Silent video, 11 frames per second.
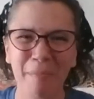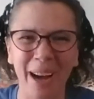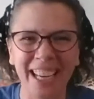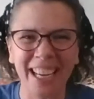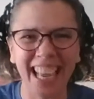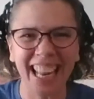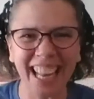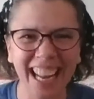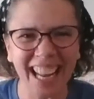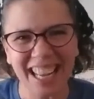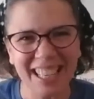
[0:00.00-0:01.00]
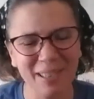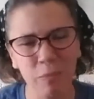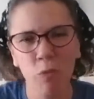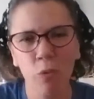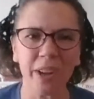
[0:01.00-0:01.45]
by getting
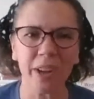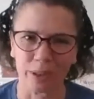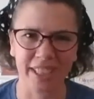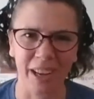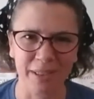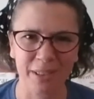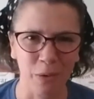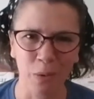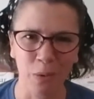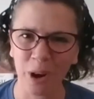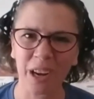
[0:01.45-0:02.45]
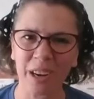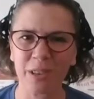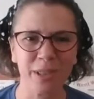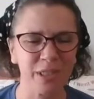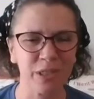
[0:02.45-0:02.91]
some wiggles out. So we're going to
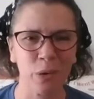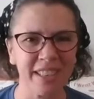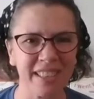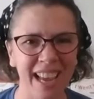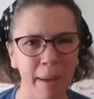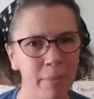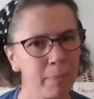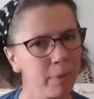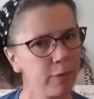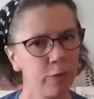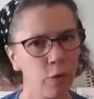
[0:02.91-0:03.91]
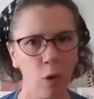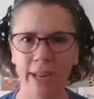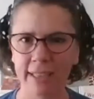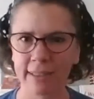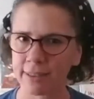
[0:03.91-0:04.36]
do a story time, but before we
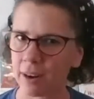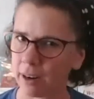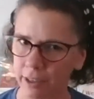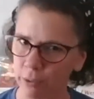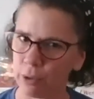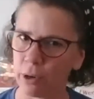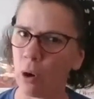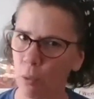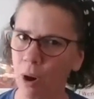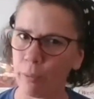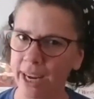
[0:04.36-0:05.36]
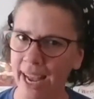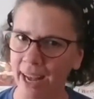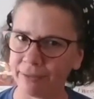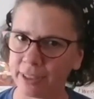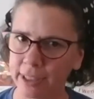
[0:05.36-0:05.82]
get started, you know what we
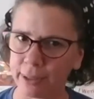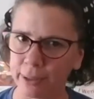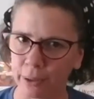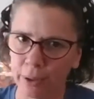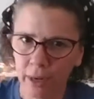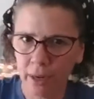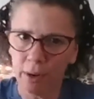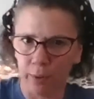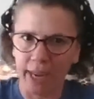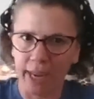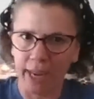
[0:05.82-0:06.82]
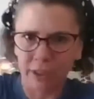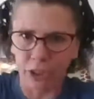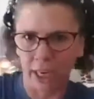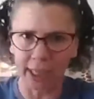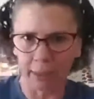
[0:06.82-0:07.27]
have to do. We have to
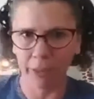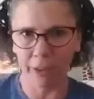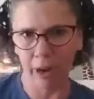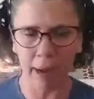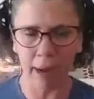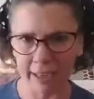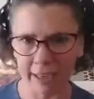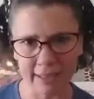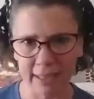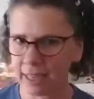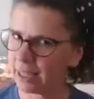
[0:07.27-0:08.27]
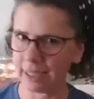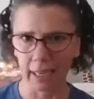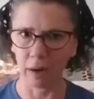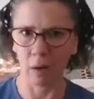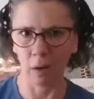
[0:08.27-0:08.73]
check in with our bodies,
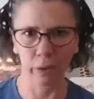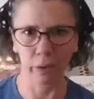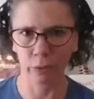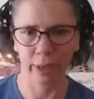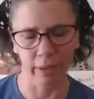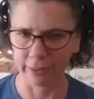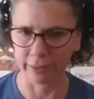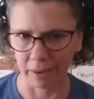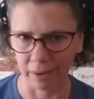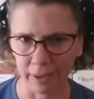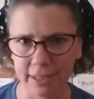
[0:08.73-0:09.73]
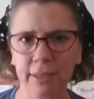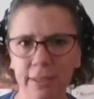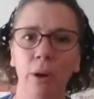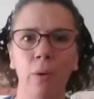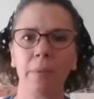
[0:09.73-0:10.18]
get all those wiggles out of us. So
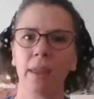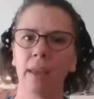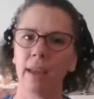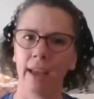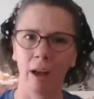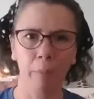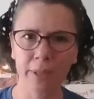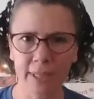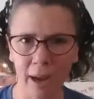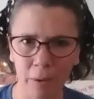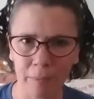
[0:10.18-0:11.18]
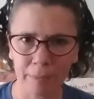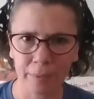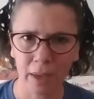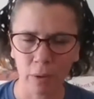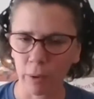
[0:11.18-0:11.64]
help us out.
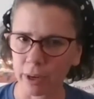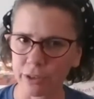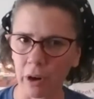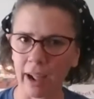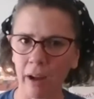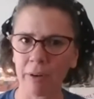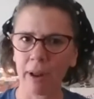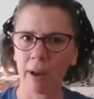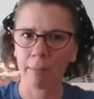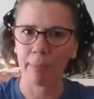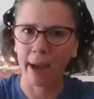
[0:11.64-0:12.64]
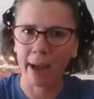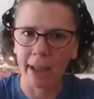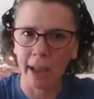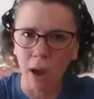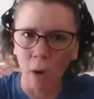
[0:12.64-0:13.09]
We're going to start out
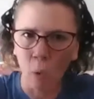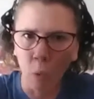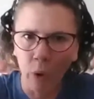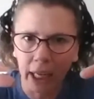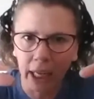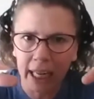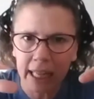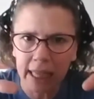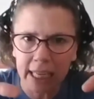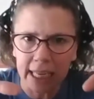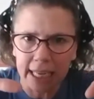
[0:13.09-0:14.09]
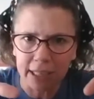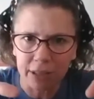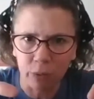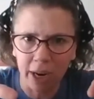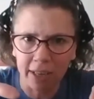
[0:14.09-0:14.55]
by wiggling these
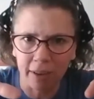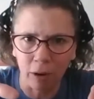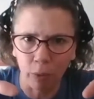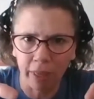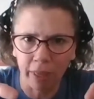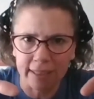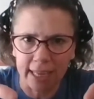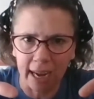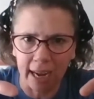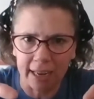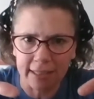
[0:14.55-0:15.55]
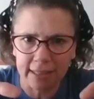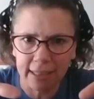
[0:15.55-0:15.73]
right here. What are these guys?